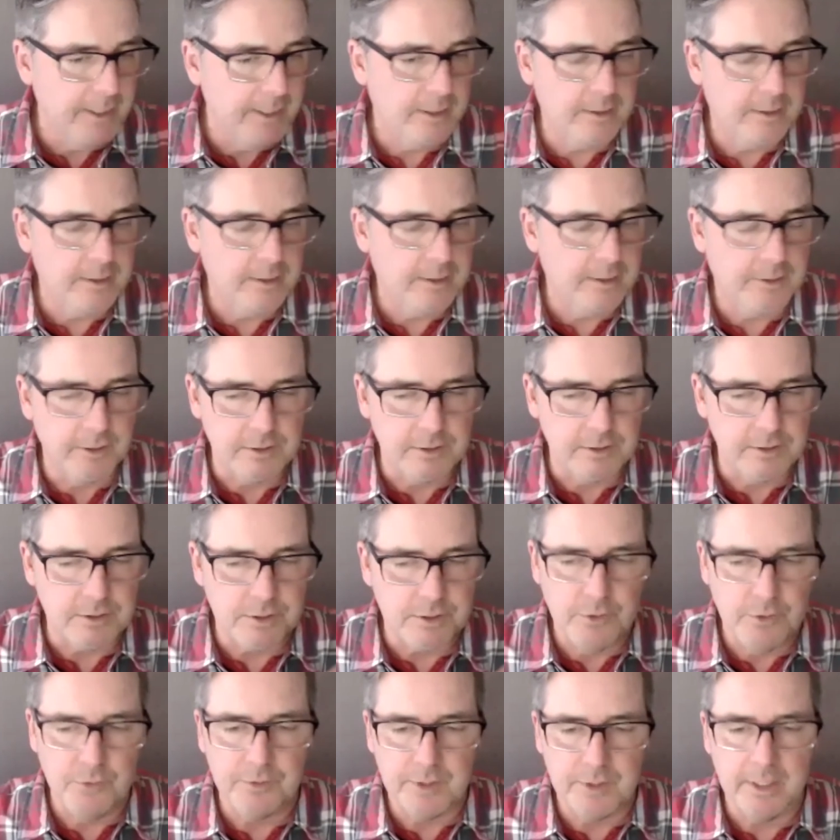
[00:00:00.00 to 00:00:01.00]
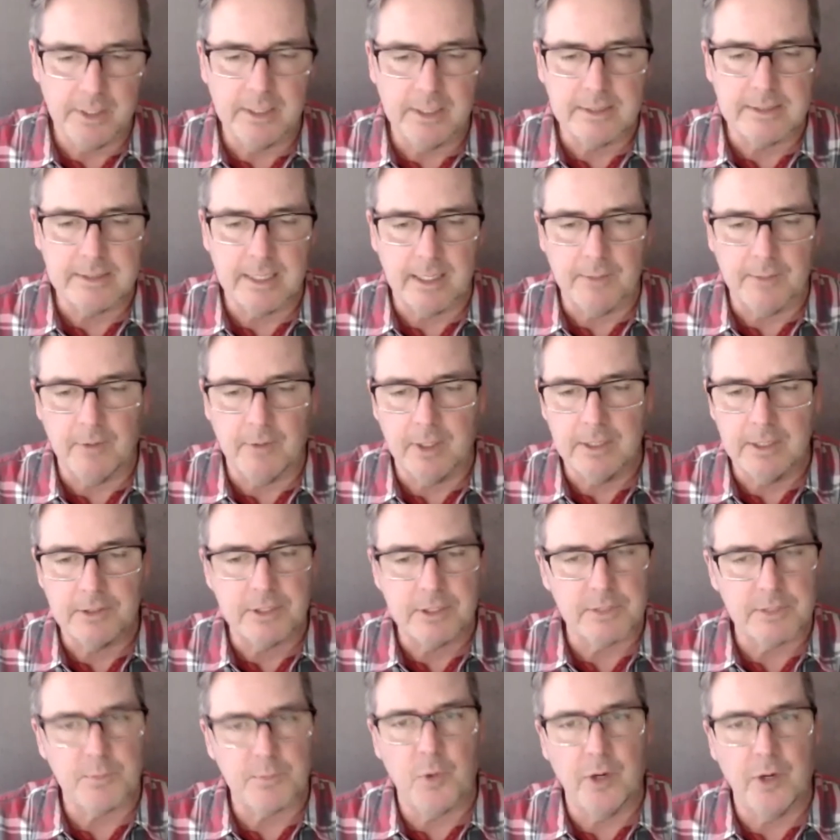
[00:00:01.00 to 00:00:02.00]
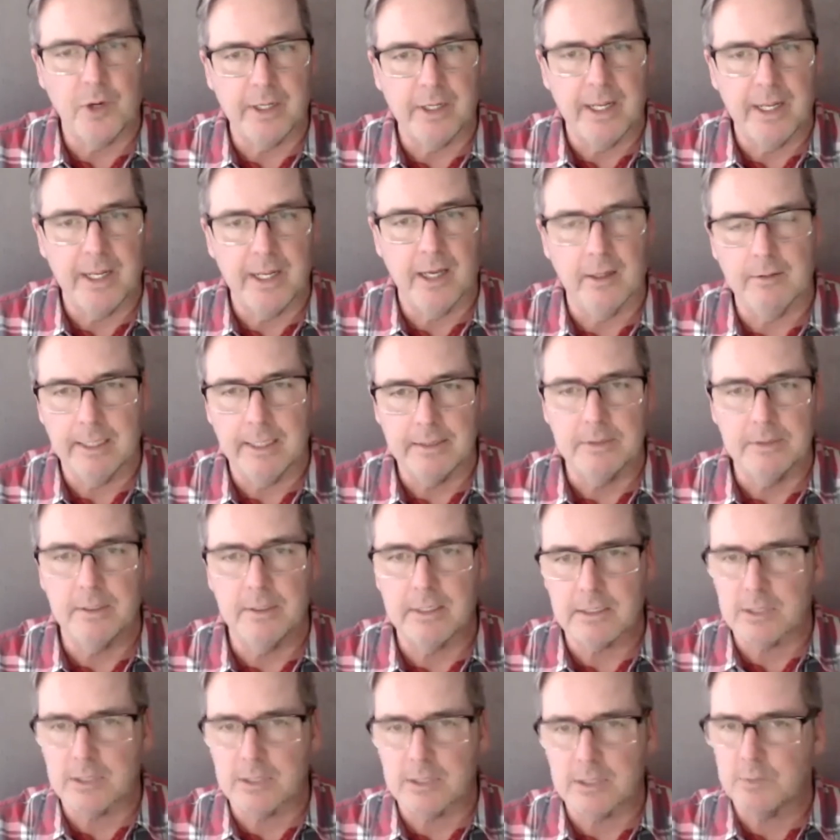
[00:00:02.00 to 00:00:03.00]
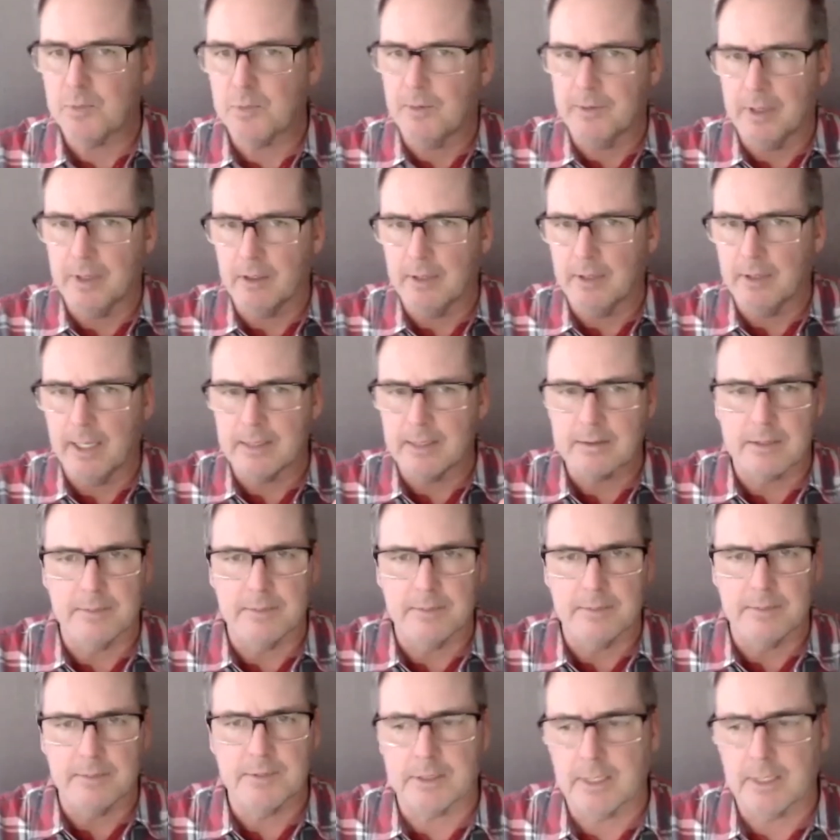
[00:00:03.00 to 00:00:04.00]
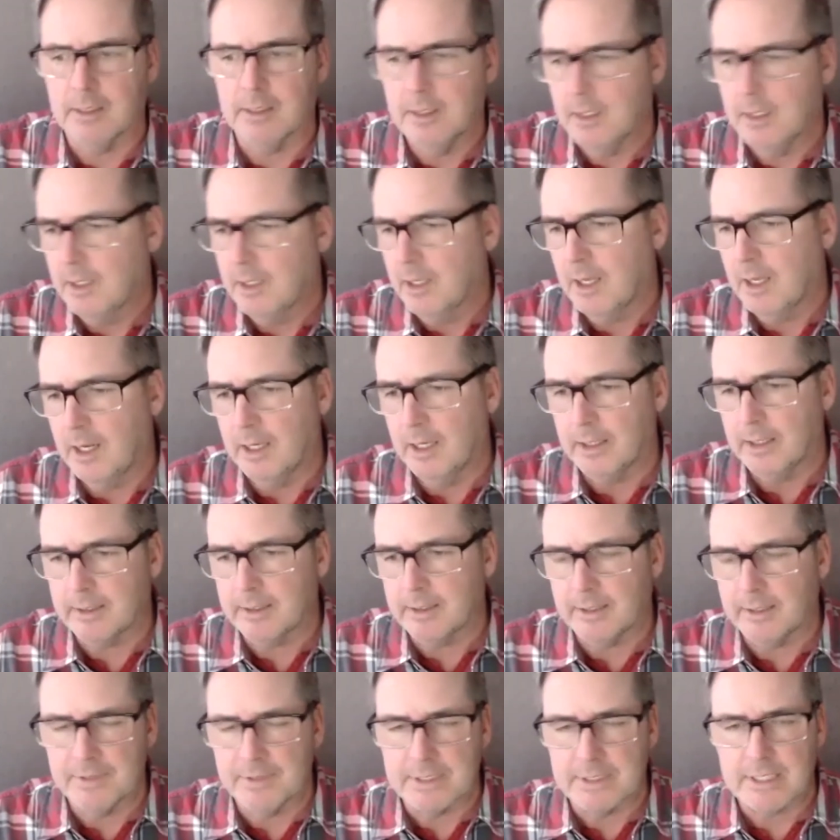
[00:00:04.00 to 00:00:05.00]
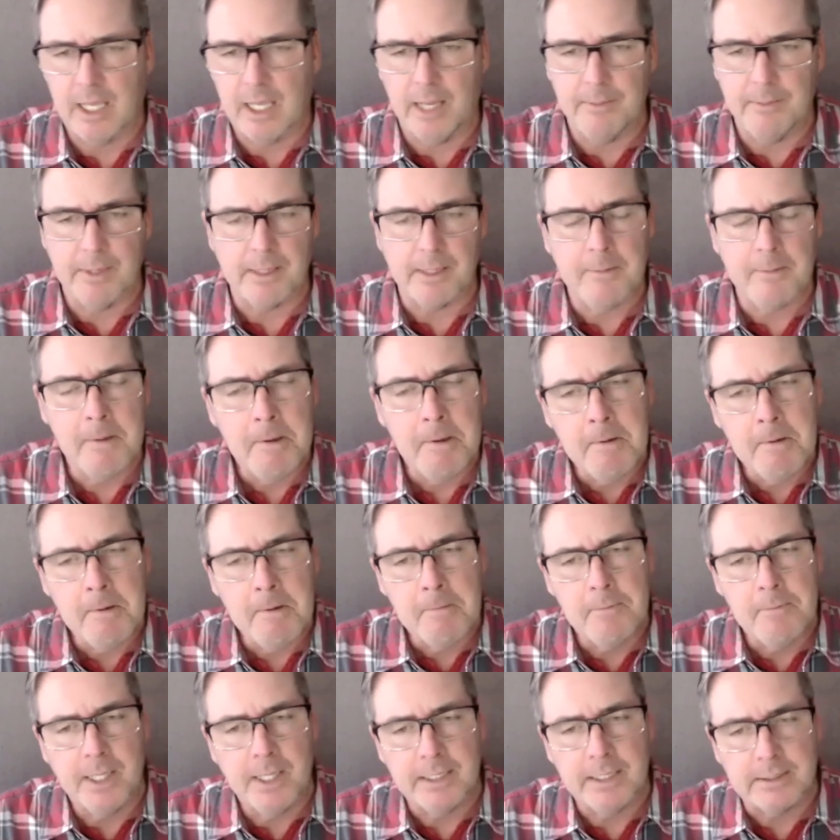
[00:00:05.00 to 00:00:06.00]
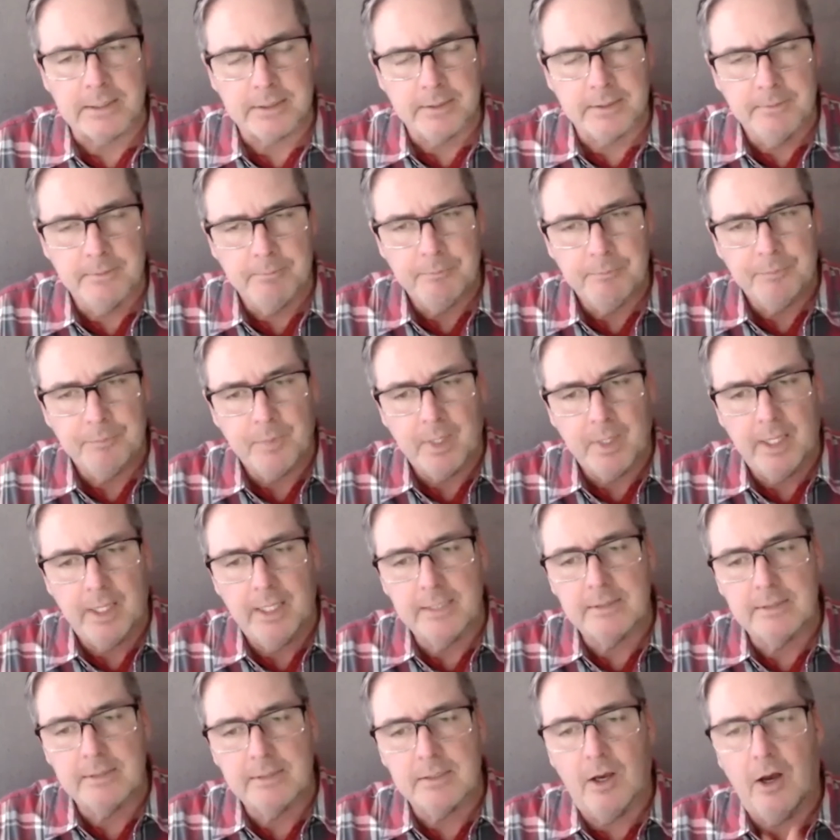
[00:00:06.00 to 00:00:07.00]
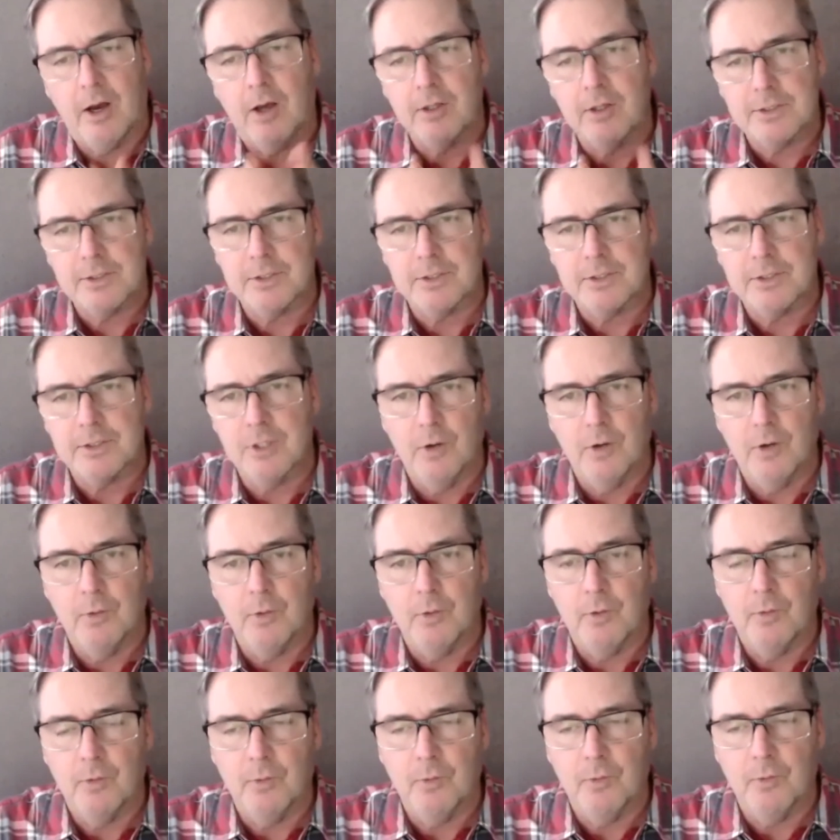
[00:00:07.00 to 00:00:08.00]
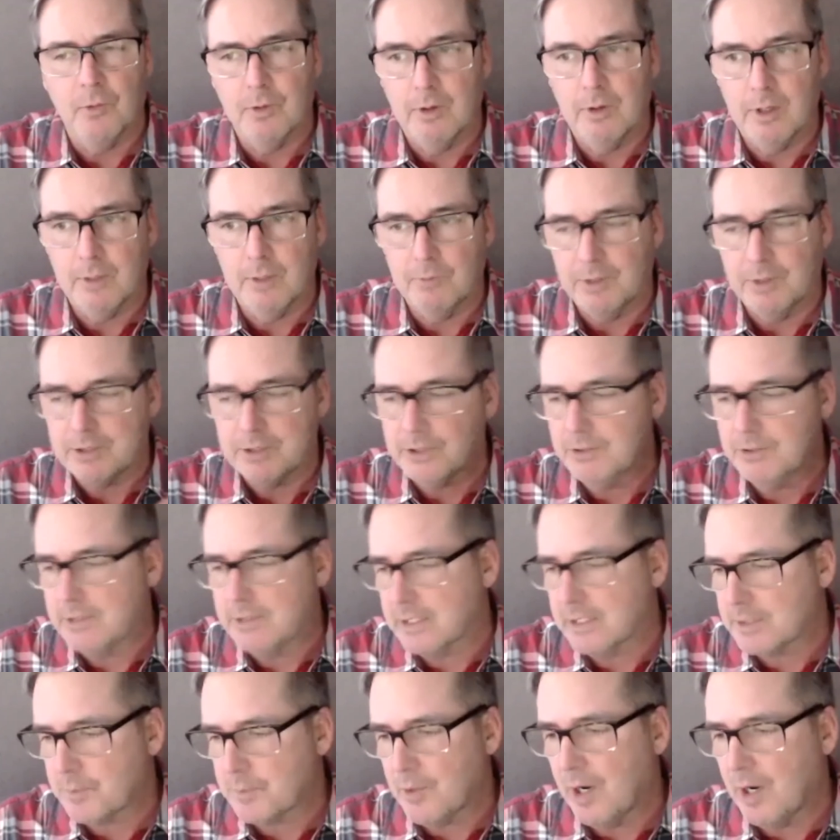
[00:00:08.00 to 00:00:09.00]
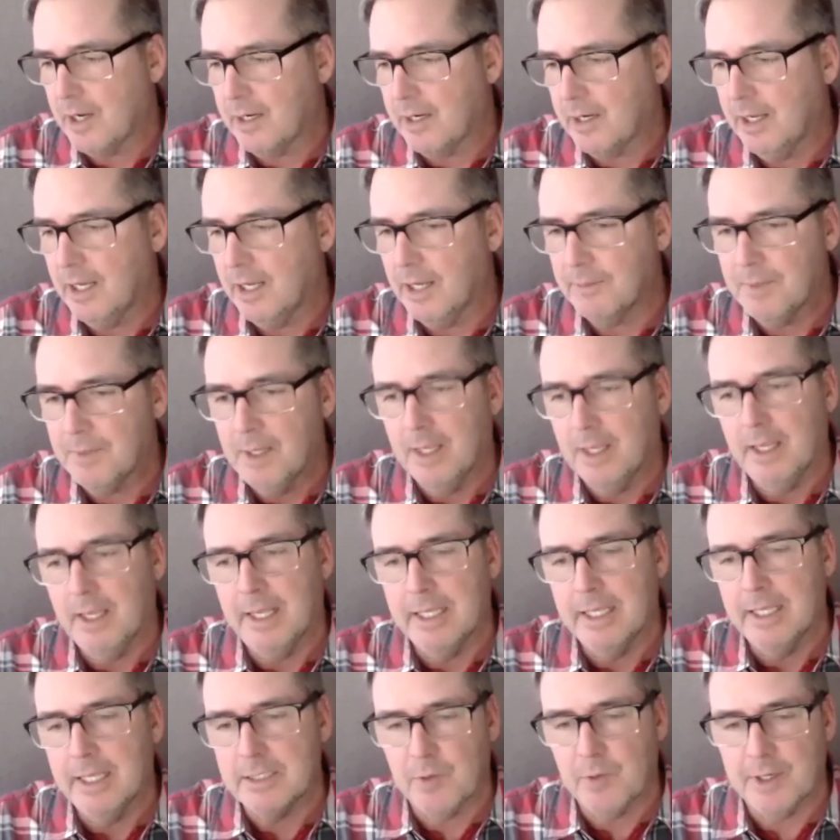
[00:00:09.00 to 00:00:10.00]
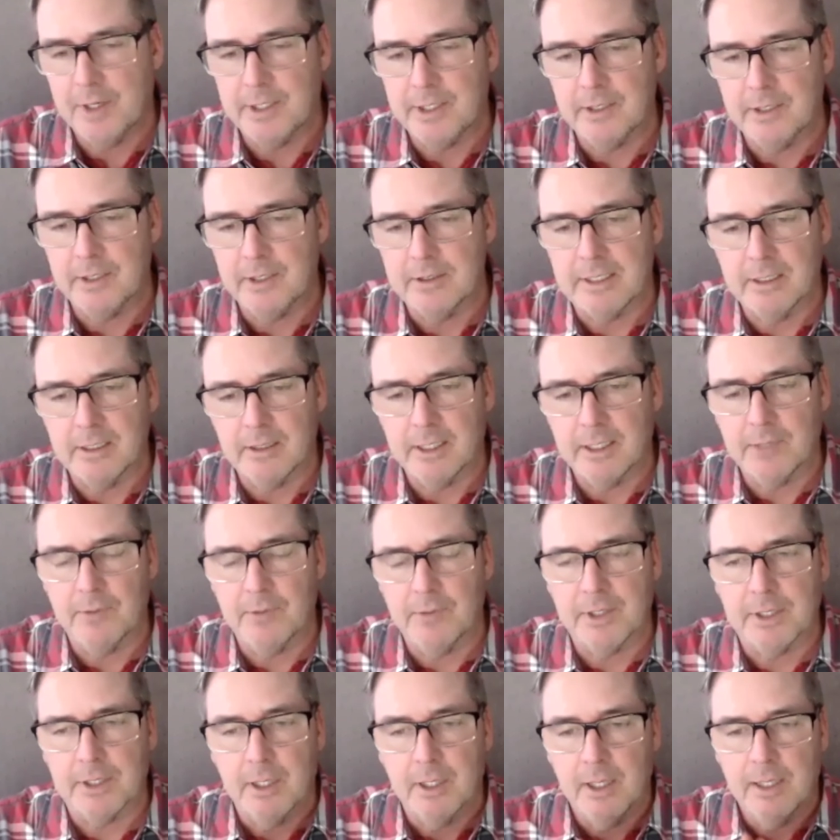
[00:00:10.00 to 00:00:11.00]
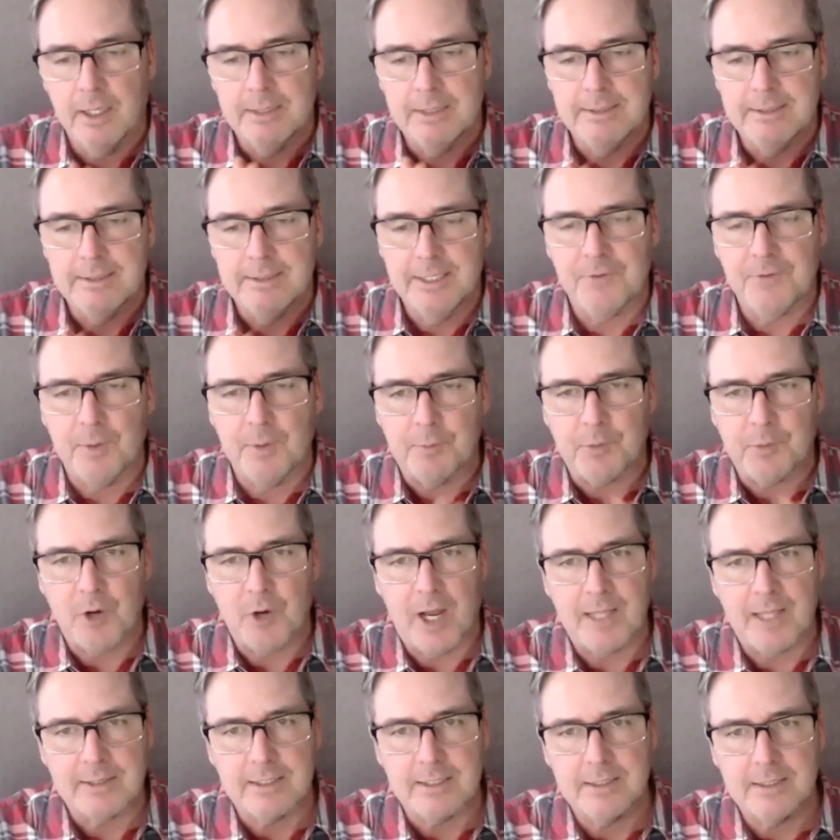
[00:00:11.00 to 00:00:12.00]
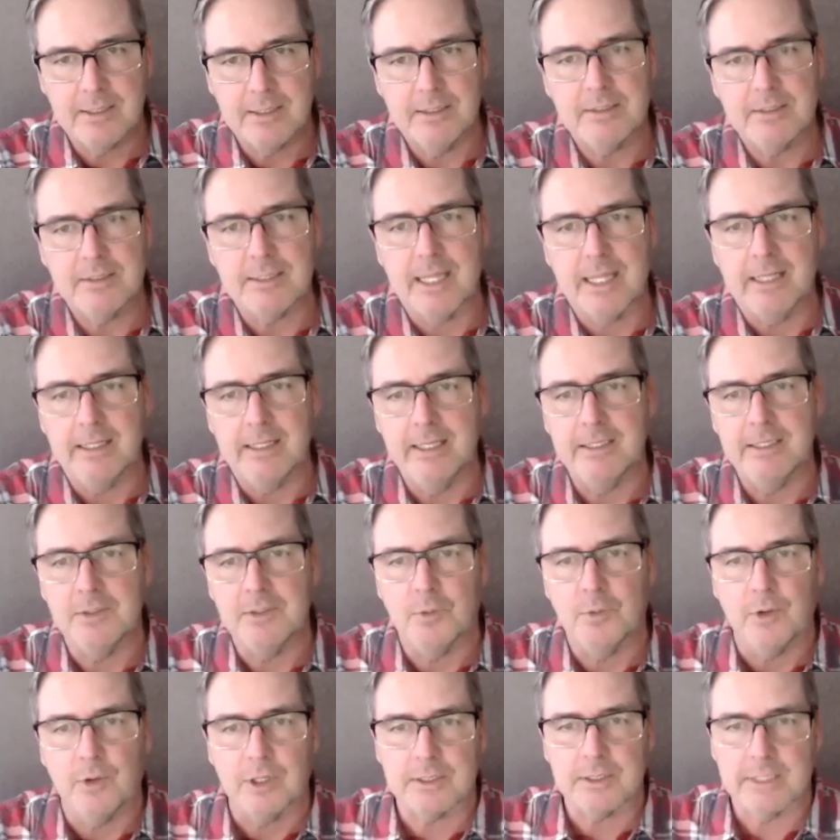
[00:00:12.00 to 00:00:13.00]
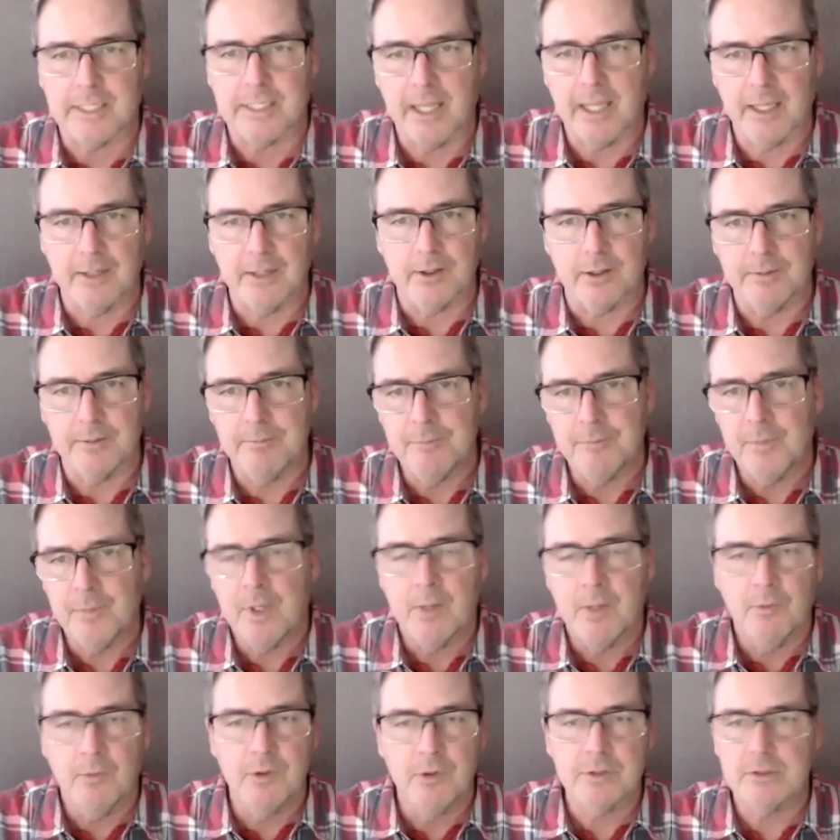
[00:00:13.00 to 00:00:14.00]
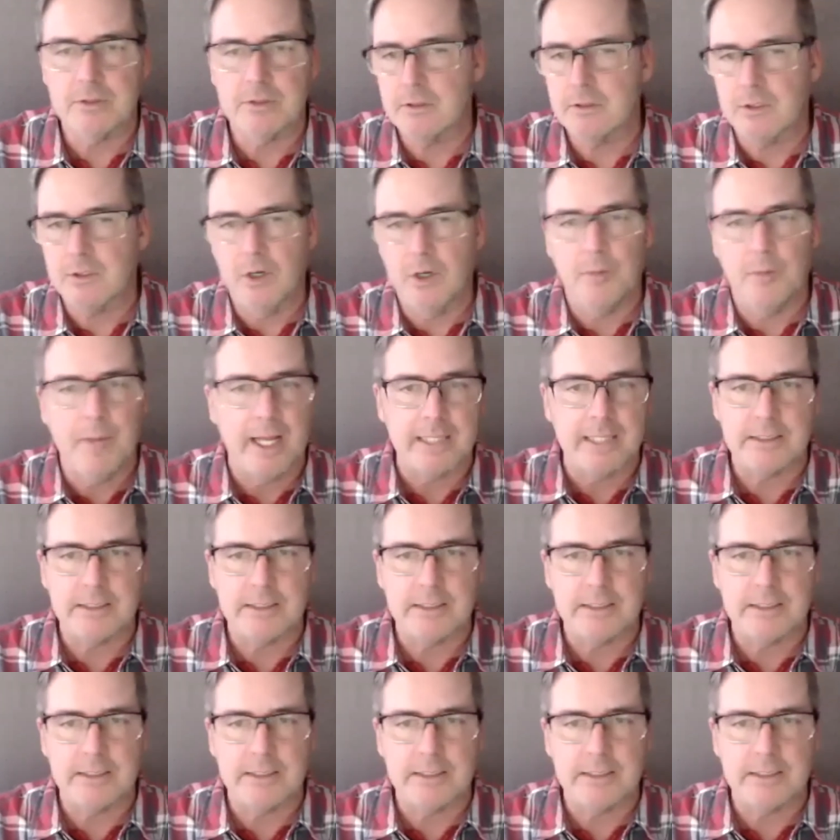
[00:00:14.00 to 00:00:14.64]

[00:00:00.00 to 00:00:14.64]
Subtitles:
there's two things that I want to just point out, and that this is probably our last subject, given timing. But it's also what you just brought up is when you're dealing with different processes that need to work together. We'll go back to